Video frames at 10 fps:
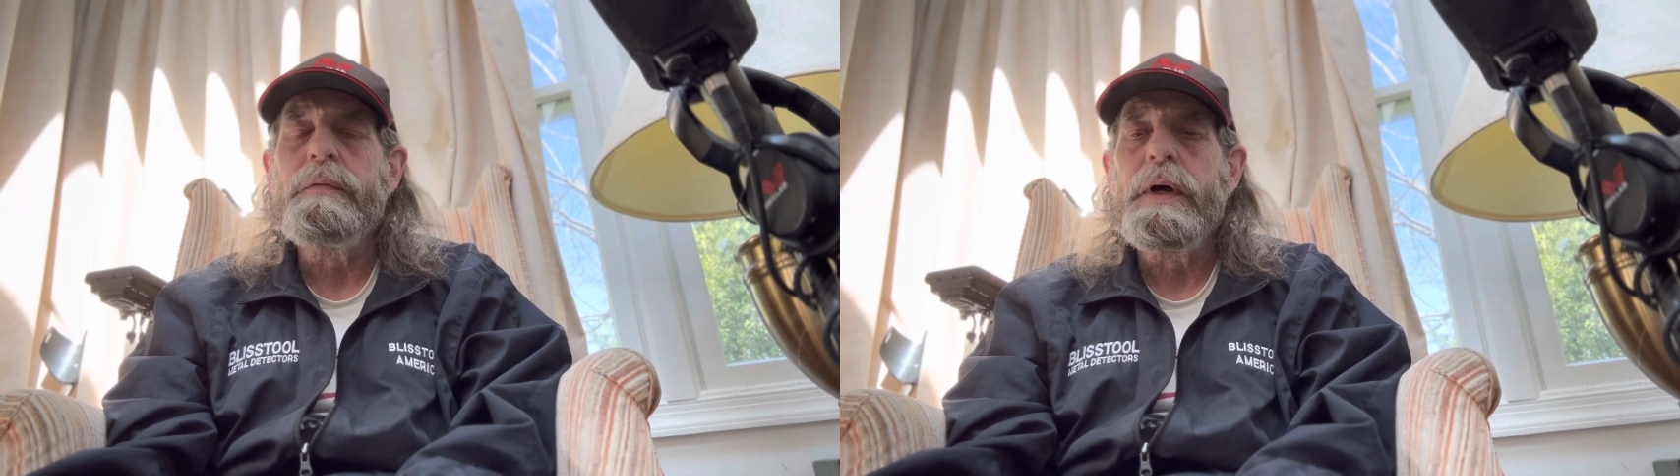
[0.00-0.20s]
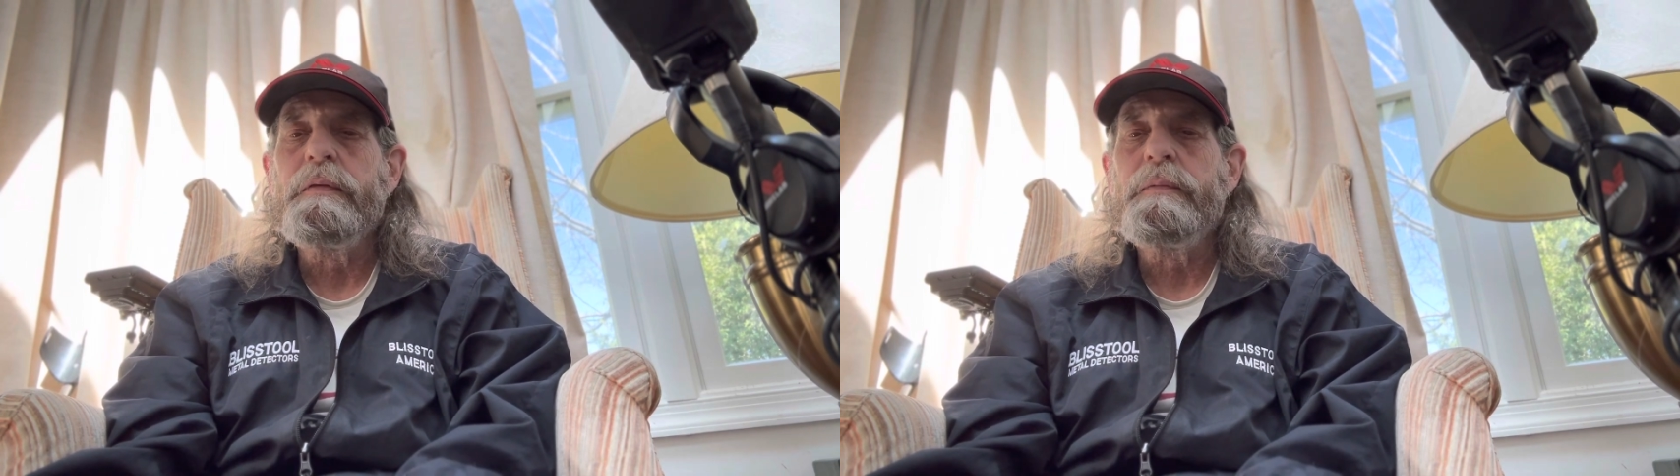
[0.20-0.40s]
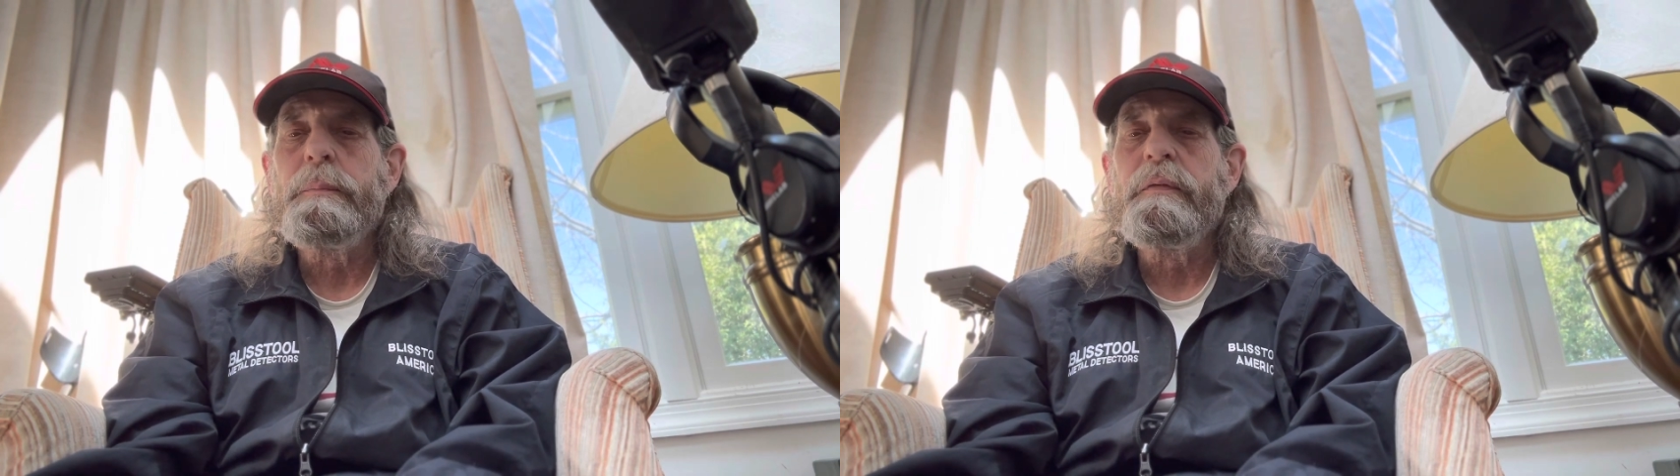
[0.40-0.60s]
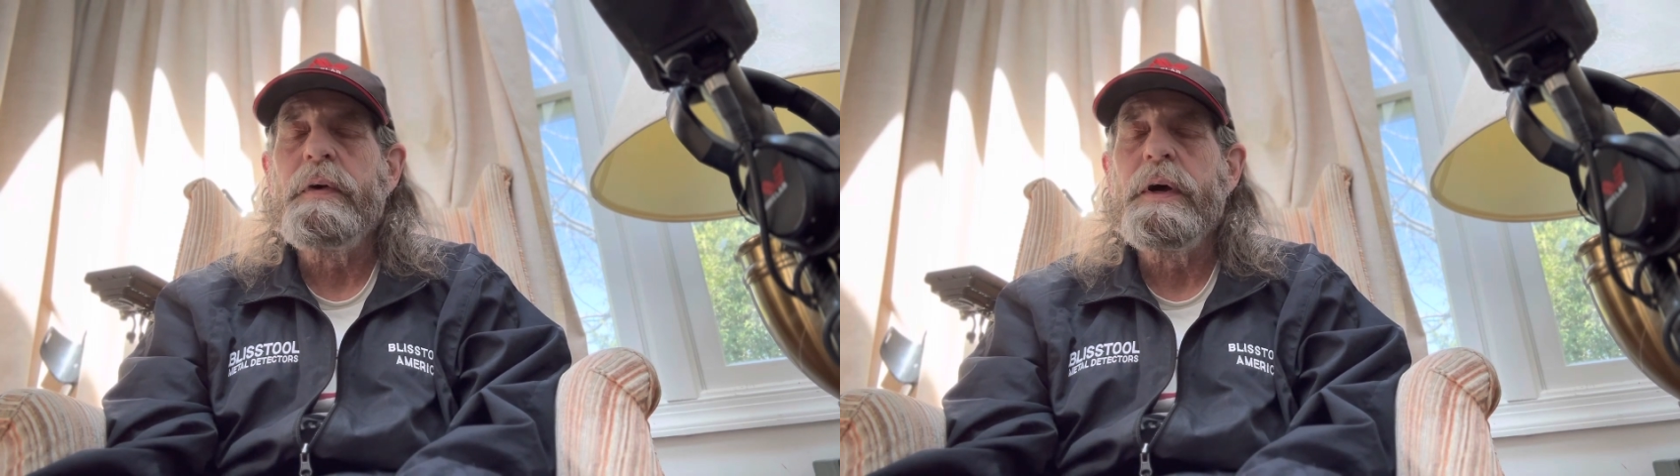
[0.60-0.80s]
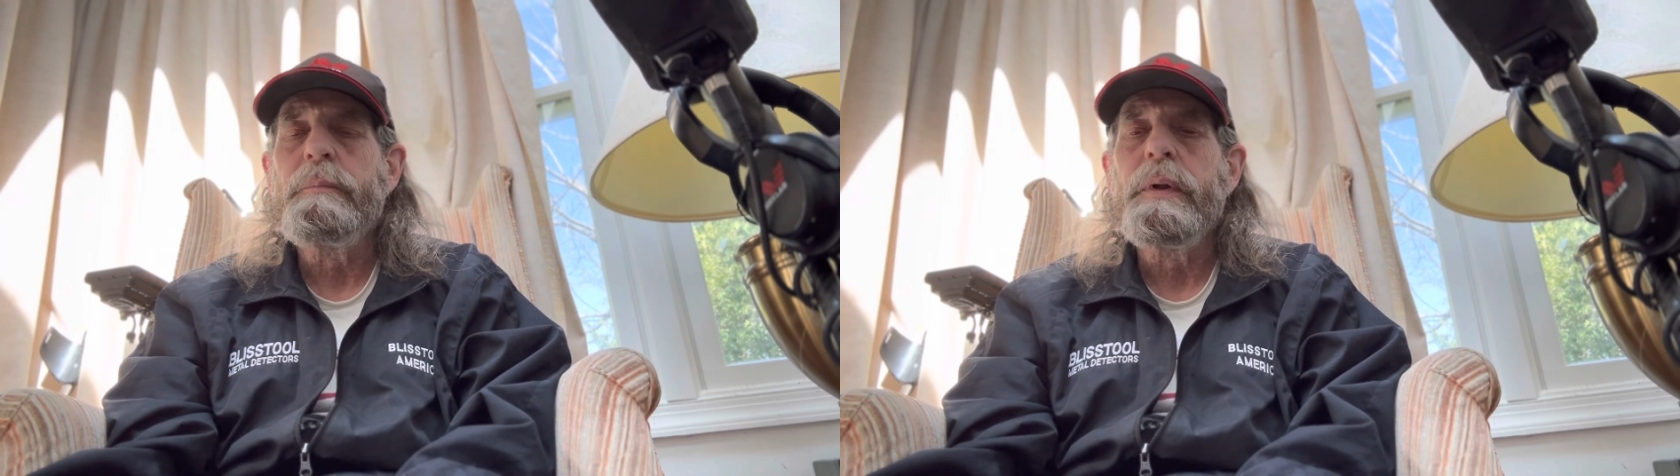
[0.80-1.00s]

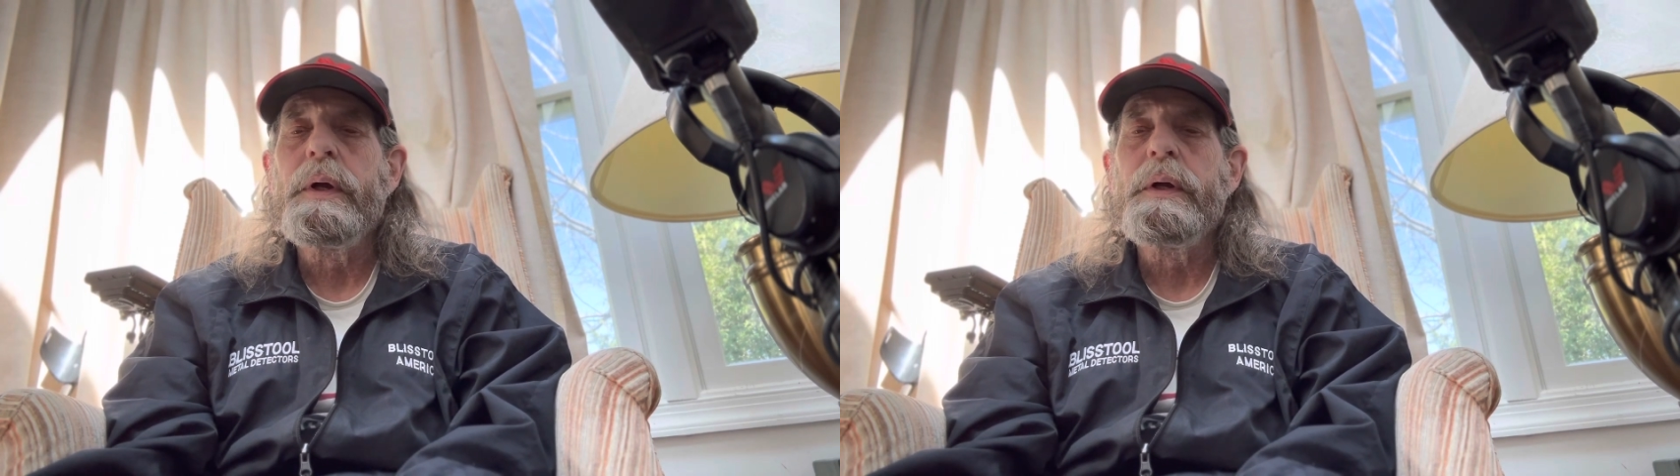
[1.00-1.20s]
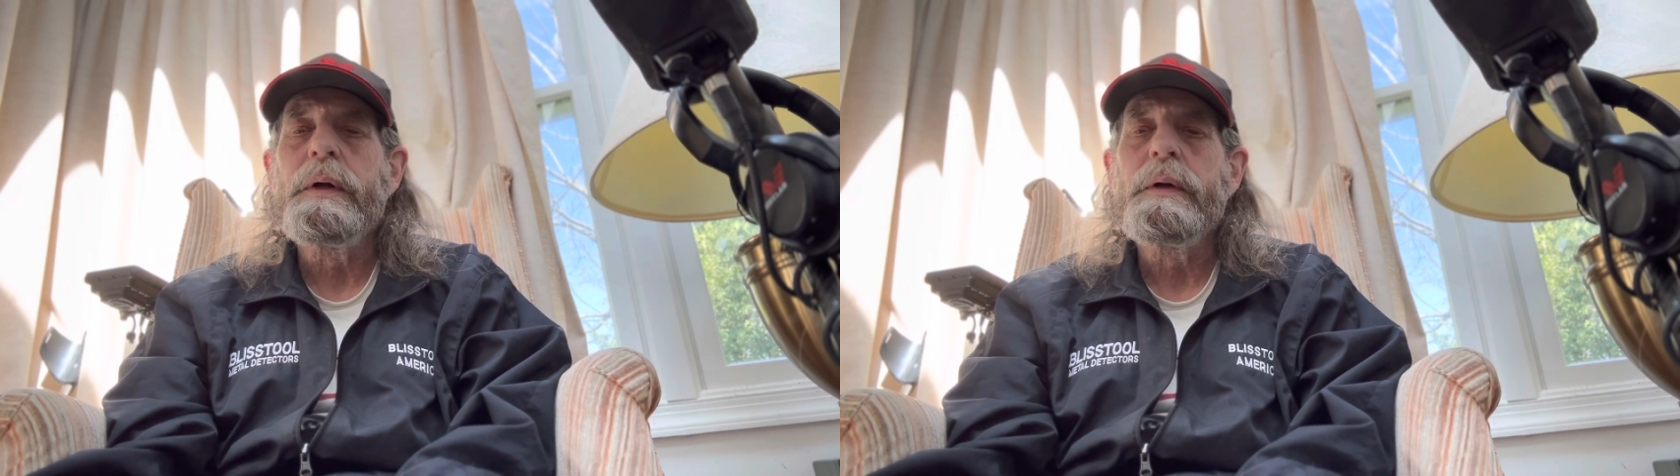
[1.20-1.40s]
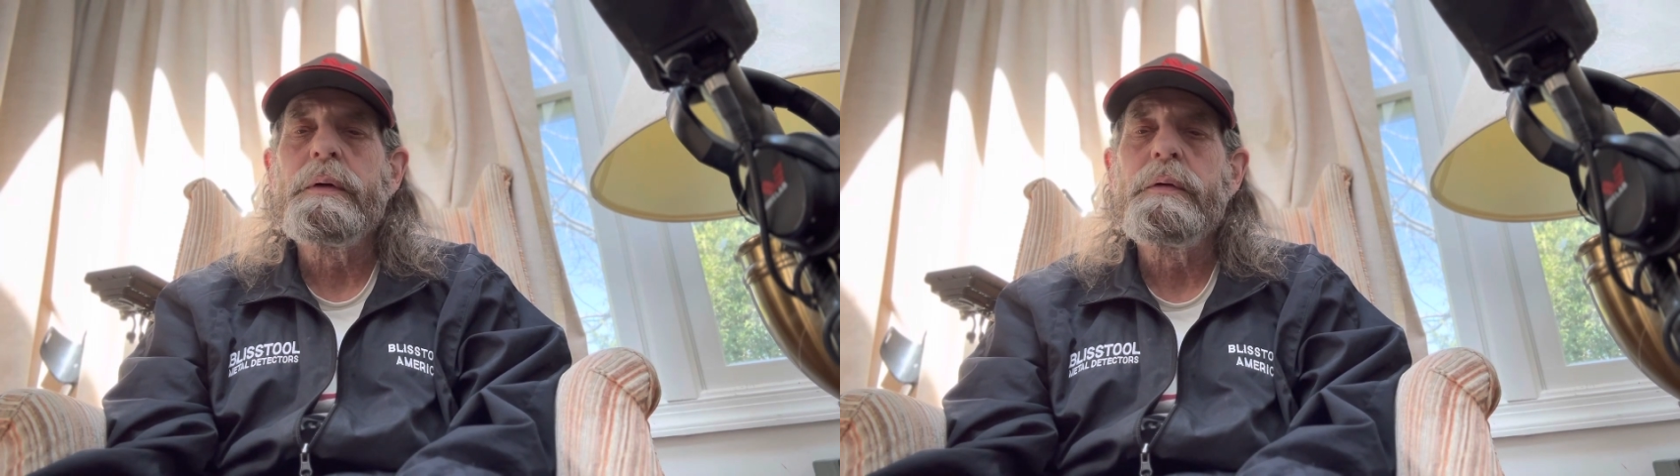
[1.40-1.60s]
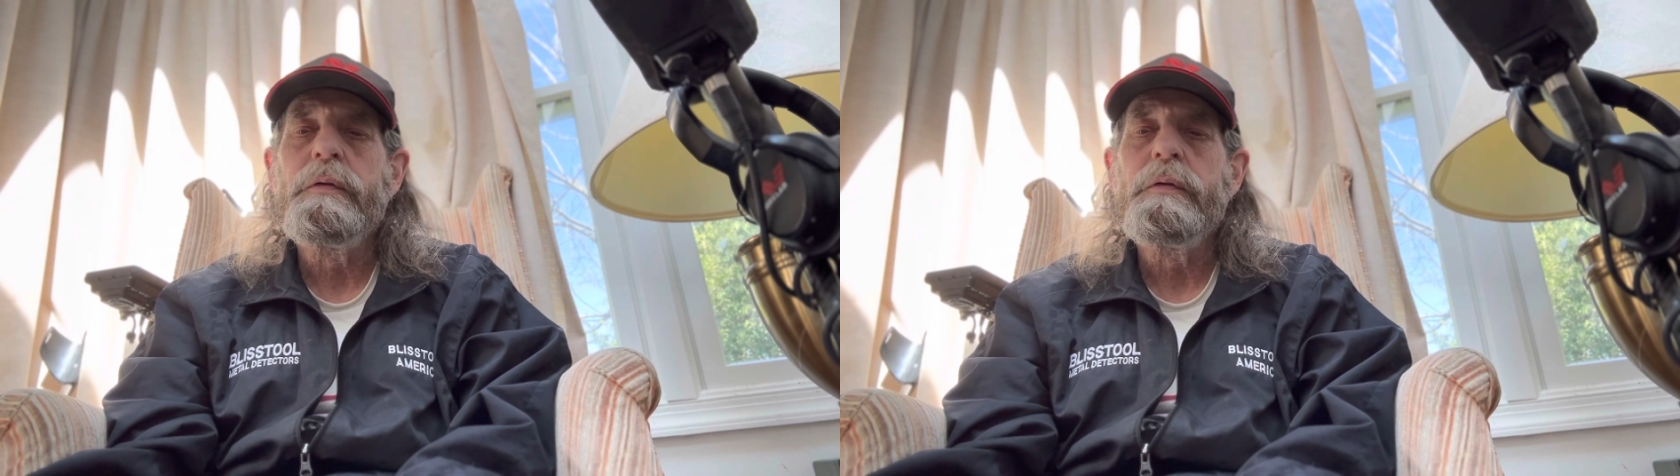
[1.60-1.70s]
five-five player,